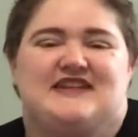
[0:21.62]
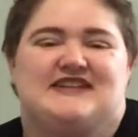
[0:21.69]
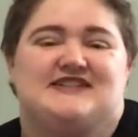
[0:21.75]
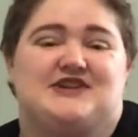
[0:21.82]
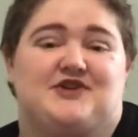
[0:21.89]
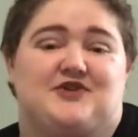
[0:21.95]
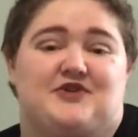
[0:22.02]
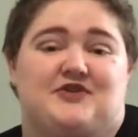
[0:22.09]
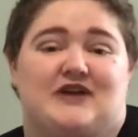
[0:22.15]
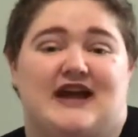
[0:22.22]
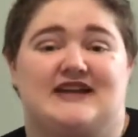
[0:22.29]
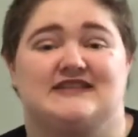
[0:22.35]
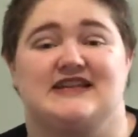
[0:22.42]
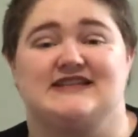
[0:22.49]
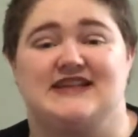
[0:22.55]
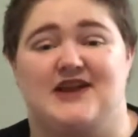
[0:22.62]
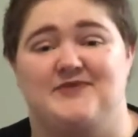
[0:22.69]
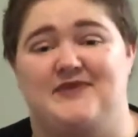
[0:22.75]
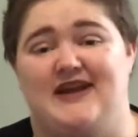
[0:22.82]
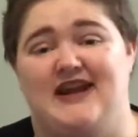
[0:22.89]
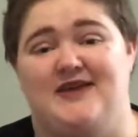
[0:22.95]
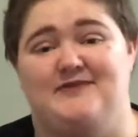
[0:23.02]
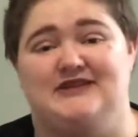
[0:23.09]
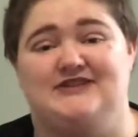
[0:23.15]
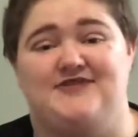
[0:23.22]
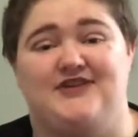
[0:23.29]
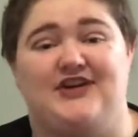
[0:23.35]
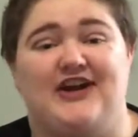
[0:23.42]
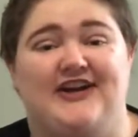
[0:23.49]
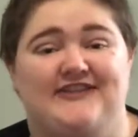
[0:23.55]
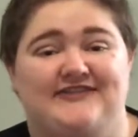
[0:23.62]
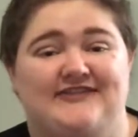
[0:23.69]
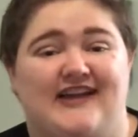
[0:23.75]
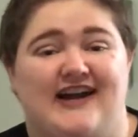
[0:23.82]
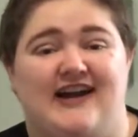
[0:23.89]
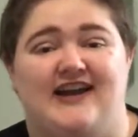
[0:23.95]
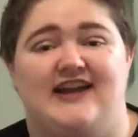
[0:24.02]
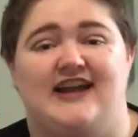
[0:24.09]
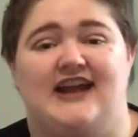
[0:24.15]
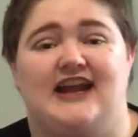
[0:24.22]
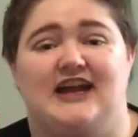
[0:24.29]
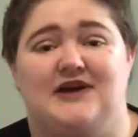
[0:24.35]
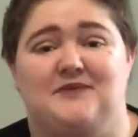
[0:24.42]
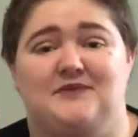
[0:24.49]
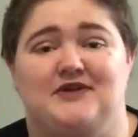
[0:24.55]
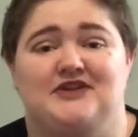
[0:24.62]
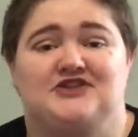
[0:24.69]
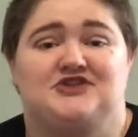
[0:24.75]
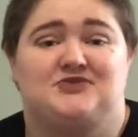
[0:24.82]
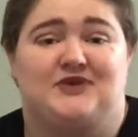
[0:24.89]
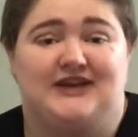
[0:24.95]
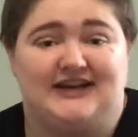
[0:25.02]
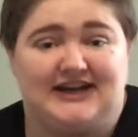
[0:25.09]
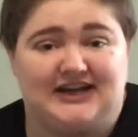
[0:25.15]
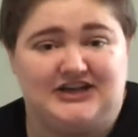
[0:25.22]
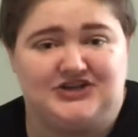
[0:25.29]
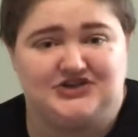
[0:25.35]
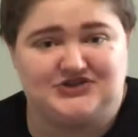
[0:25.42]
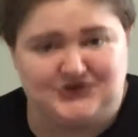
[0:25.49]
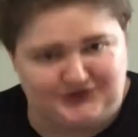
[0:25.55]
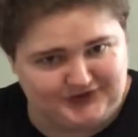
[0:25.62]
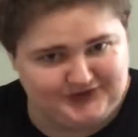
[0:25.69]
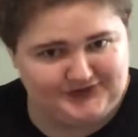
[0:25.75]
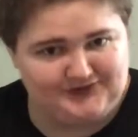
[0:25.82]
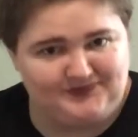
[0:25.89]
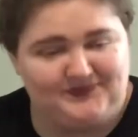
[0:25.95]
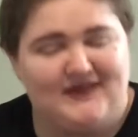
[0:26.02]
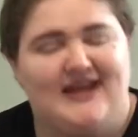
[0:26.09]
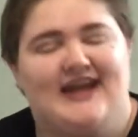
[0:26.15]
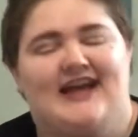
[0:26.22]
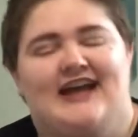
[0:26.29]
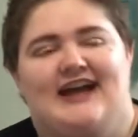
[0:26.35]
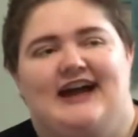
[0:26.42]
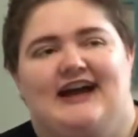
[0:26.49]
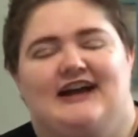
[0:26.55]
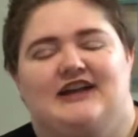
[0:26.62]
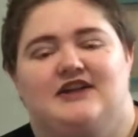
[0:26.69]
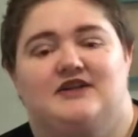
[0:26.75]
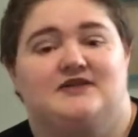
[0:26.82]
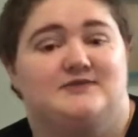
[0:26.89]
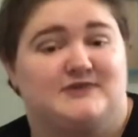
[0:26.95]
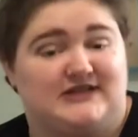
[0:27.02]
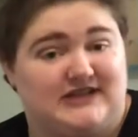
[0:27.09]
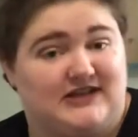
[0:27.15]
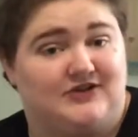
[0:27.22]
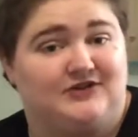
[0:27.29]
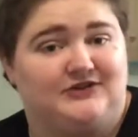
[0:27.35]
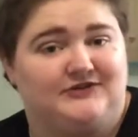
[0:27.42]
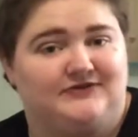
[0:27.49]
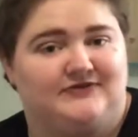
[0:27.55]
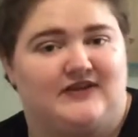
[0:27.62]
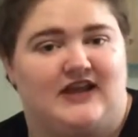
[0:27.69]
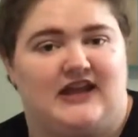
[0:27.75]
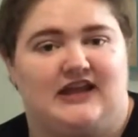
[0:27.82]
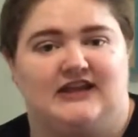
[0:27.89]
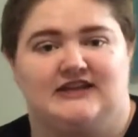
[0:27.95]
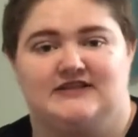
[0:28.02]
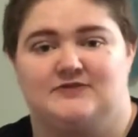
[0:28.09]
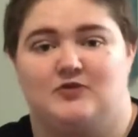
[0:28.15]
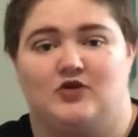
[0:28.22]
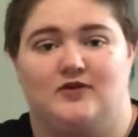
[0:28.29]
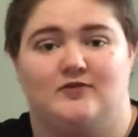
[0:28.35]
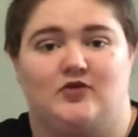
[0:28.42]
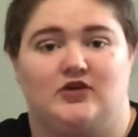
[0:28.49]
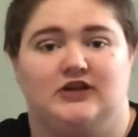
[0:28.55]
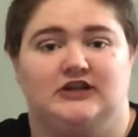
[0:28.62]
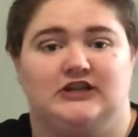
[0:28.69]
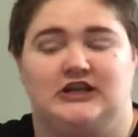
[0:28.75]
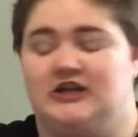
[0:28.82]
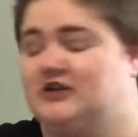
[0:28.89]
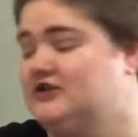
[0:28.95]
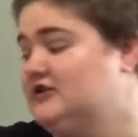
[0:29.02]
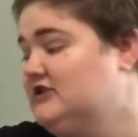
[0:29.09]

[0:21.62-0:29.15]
So as I said, my name is Vera. I am 29 years old. I am single and more importantly,